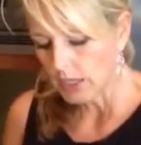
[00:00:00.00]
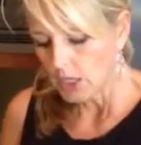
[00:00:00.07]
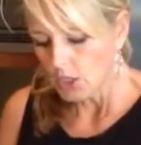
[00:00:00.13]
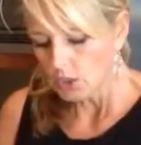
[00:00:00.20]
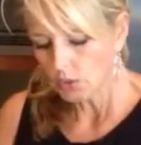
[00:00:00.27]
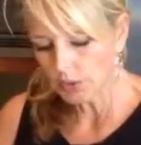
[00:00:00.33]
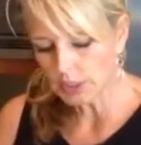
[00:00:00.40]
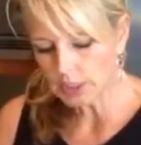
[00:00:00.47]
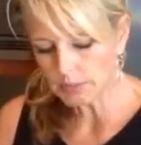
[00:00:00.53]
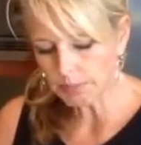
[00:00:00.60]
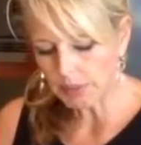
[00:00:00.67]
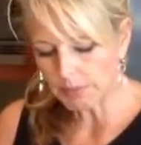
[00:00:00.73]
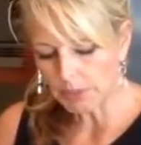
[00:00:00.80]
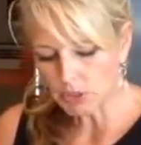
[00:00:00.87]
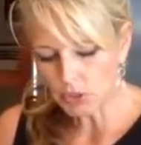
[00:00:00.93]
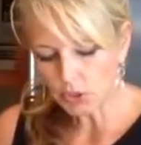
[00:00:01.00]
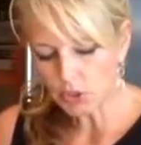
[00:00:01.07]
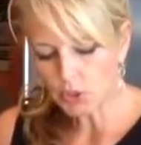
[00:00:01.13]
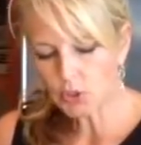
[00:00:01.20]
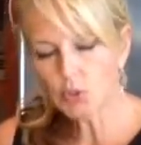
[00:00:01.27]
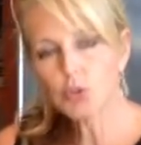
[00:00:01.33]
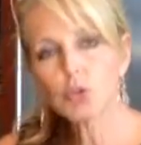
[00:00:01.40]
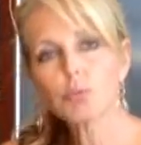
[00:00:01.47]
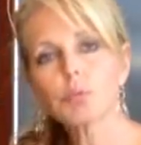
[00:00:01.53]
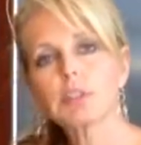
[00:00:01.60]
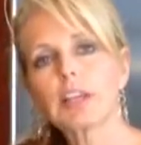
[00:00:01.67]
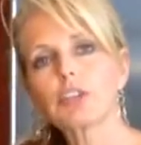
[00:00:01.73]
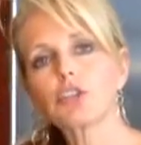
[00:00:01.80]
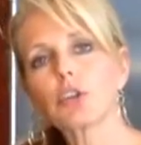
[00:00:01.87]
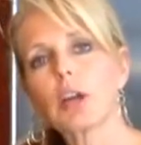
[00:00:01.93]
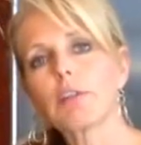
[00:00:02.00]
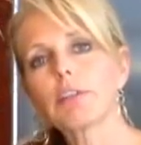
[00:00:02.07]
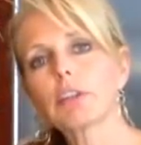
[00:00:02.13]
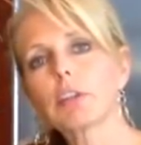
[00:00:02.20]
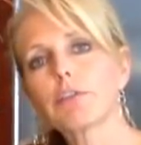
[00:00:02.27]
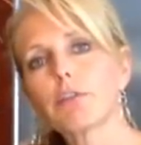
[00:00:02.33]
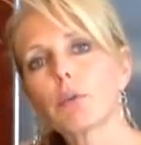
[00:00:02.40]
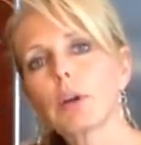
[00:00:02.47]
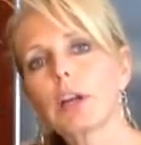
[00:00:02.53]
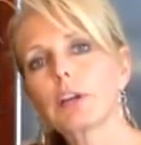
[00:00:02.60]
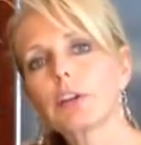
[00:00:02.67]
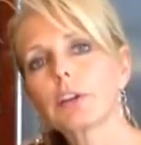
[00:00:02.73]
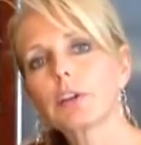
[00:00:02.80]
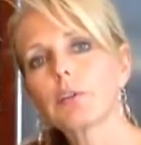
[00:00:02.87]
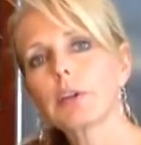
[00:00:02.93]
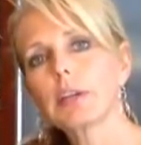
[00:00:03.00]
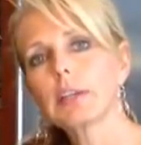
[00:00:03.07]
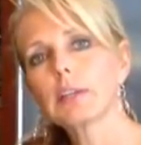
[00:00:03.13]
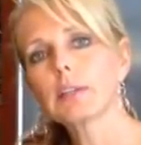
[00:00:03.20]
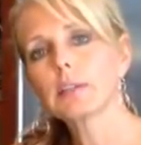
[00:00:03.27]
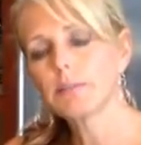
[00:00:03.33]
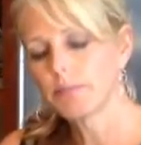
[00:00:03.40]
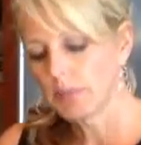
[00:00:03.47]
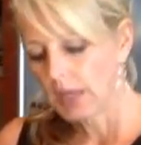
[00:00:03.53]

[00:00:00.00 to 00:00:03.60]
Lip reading: So this is pretty much all you do. You set your oven to 400 degrees,